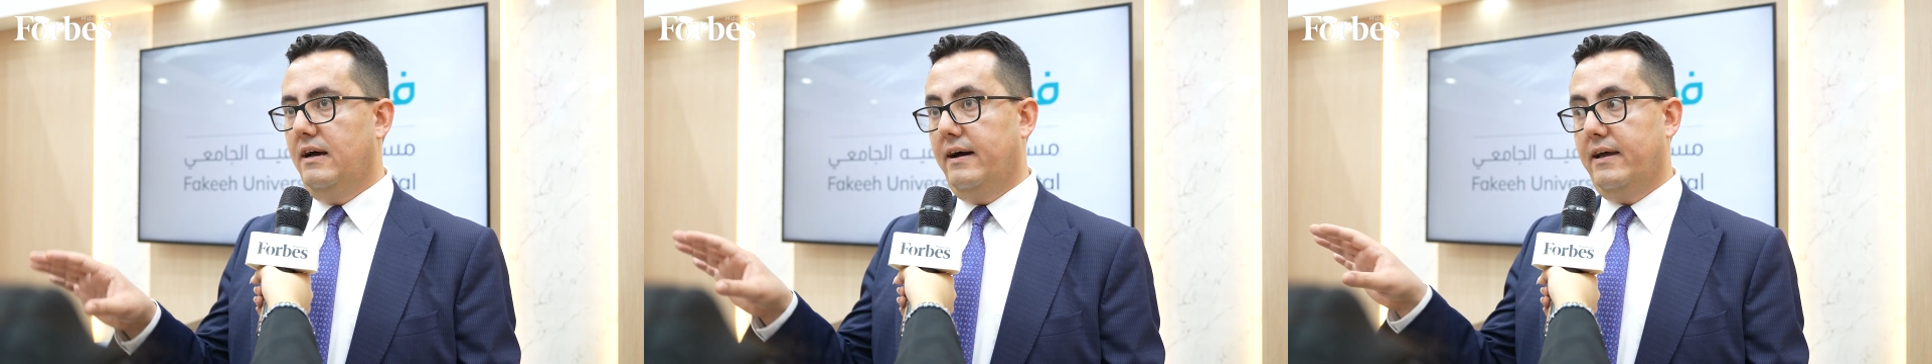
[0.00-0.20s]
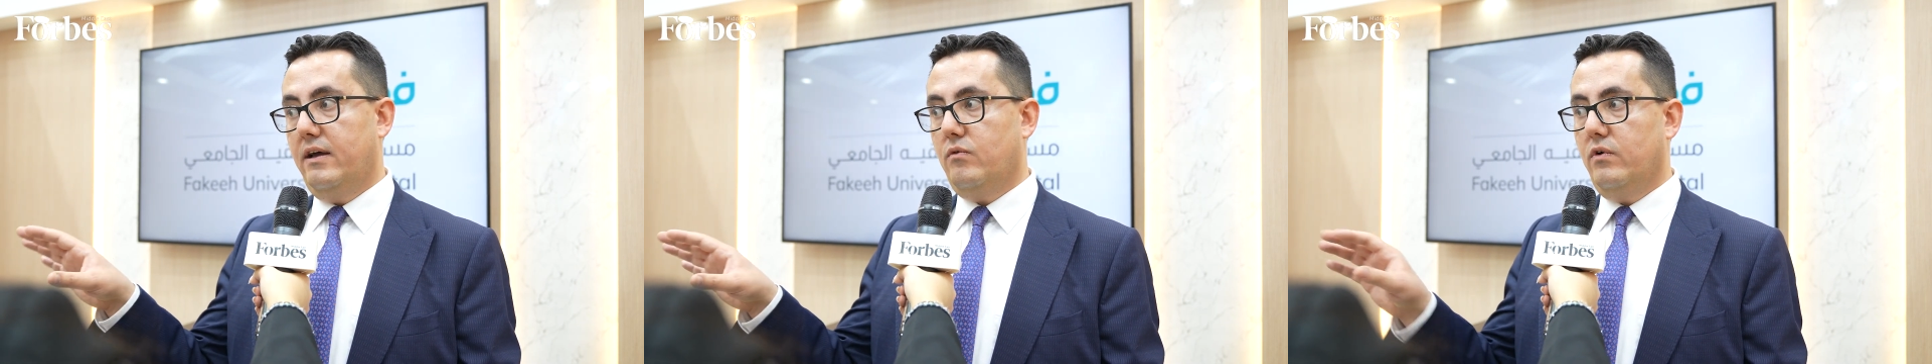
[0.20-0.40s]

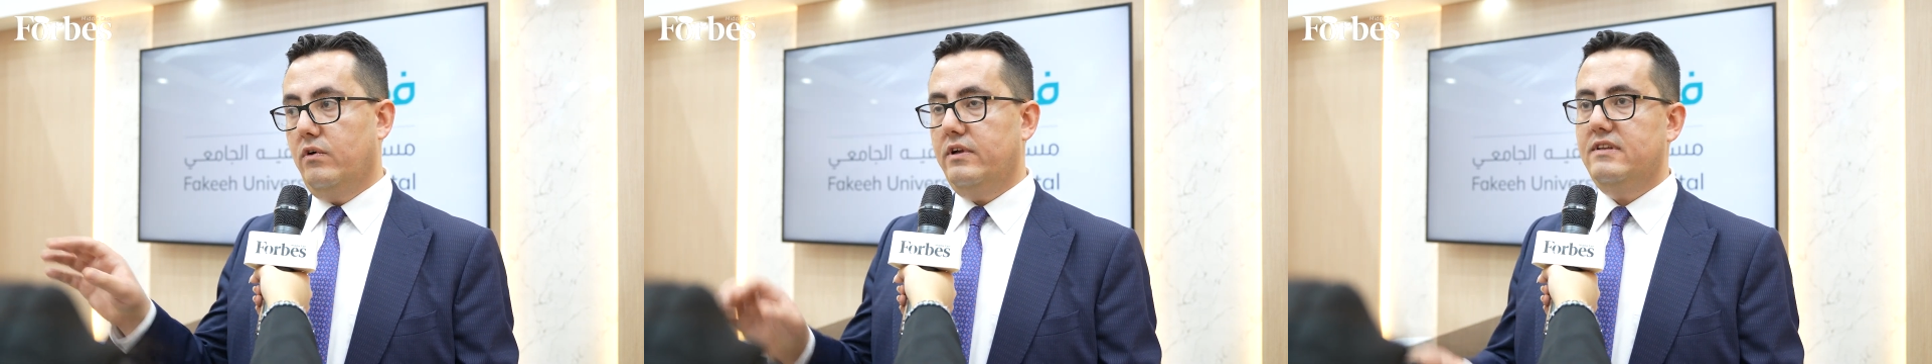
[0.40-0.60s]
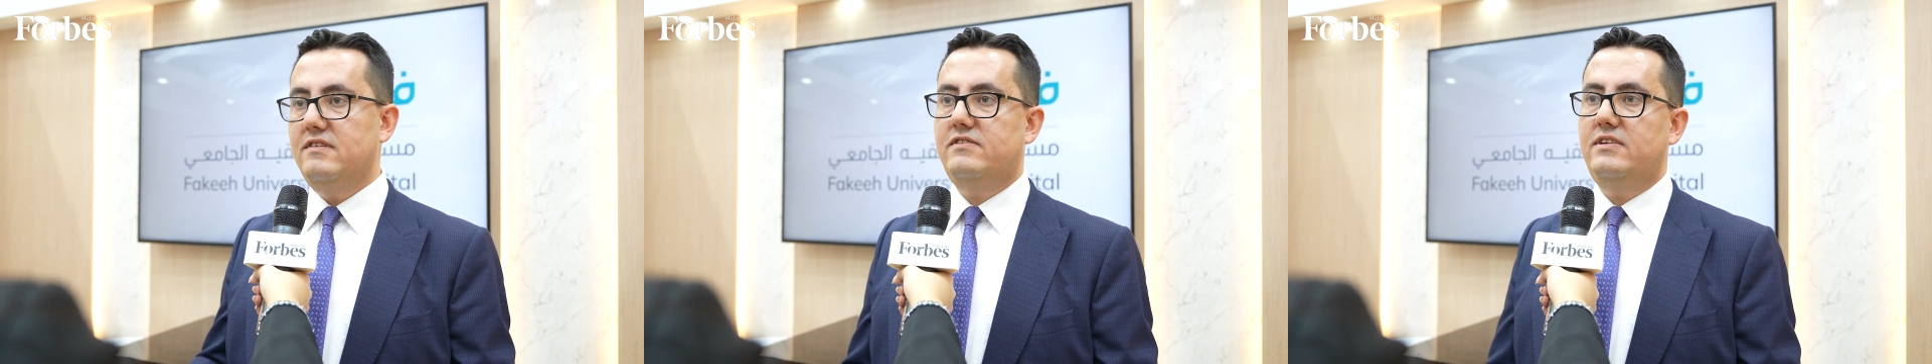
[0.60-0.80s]
I have
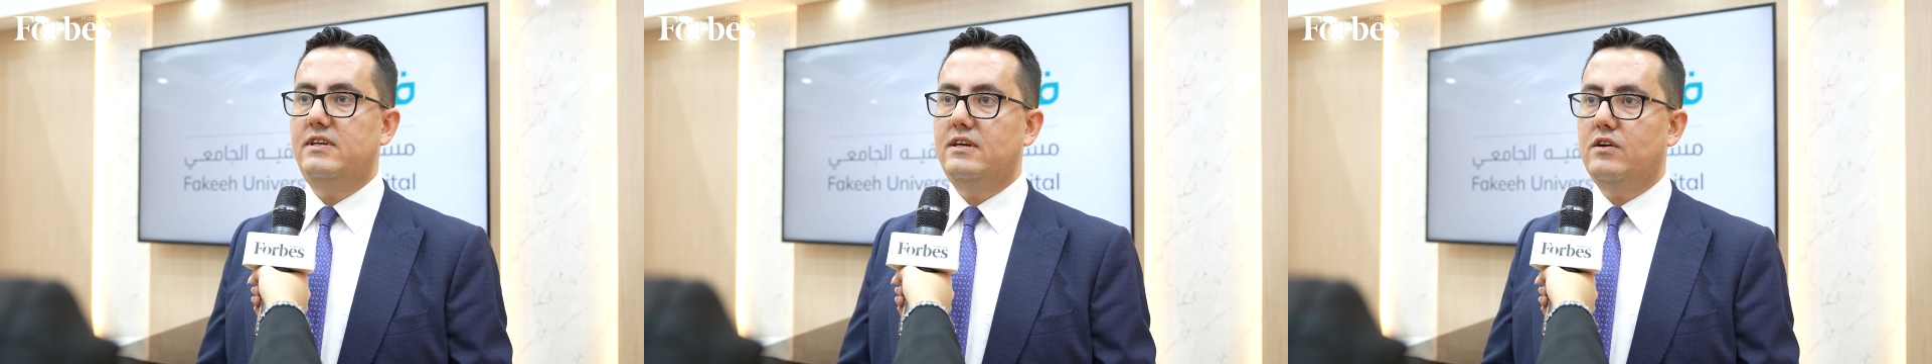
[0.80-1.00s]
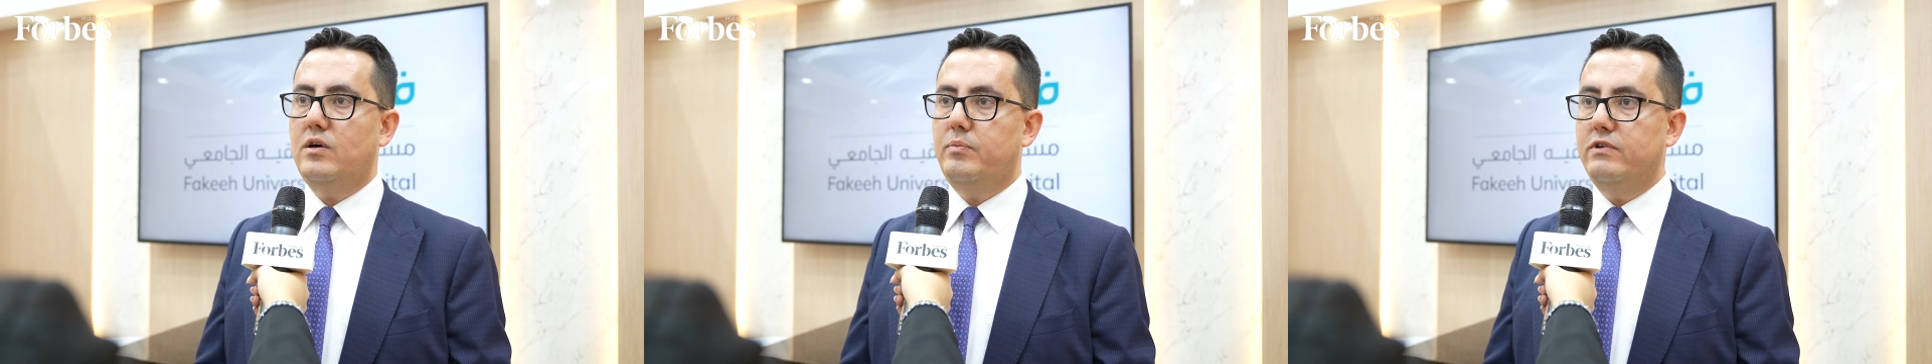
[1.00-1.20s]
already
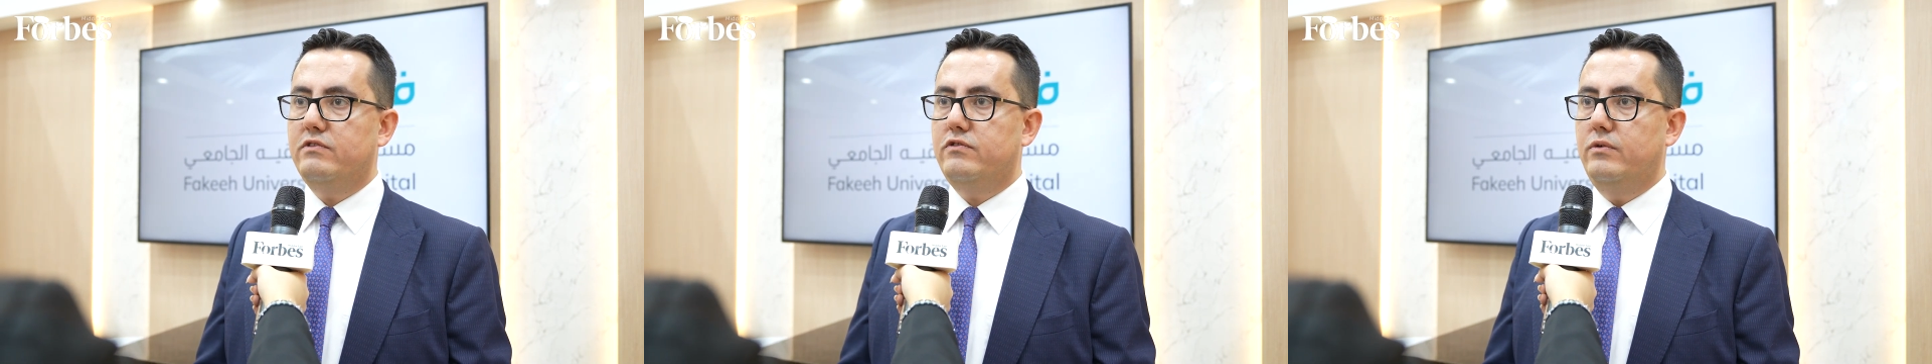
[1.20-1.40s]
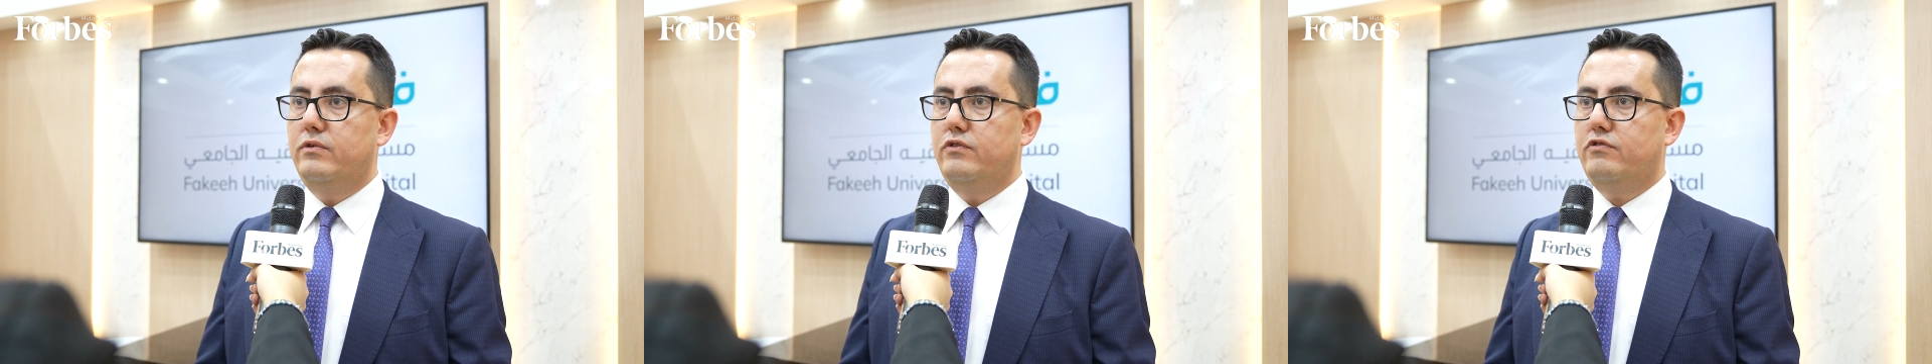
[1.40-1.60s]
seen a couple
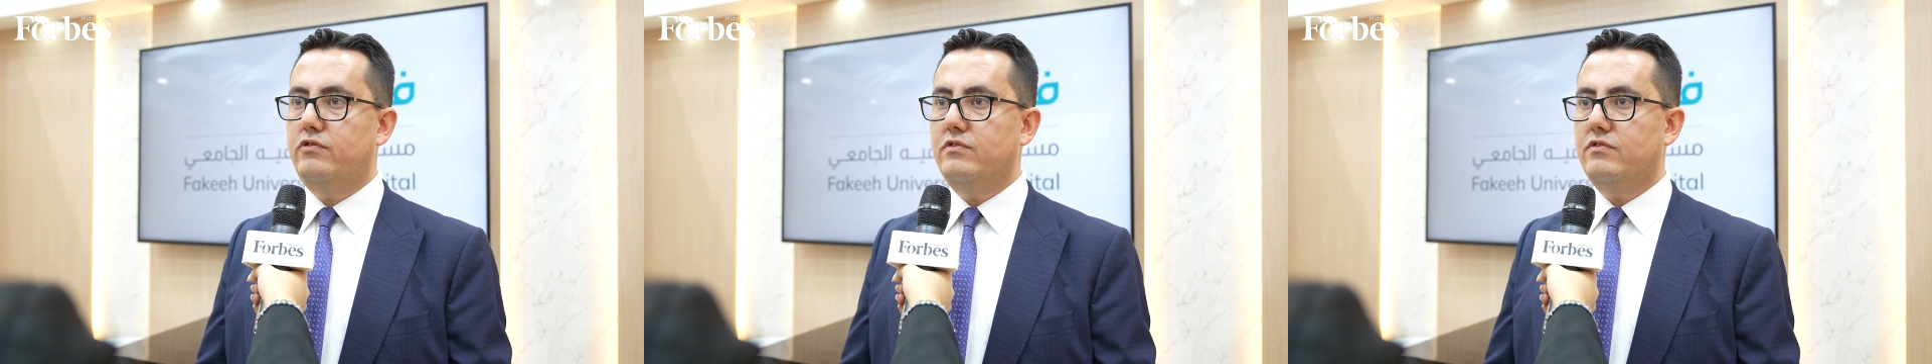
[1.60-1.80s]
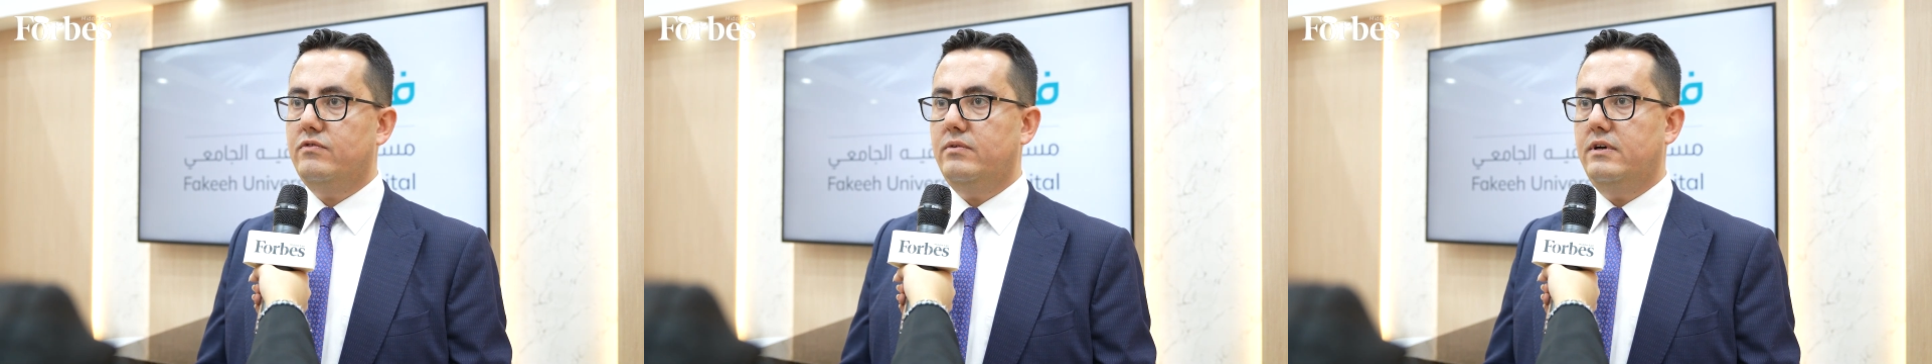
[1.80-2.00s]
solutions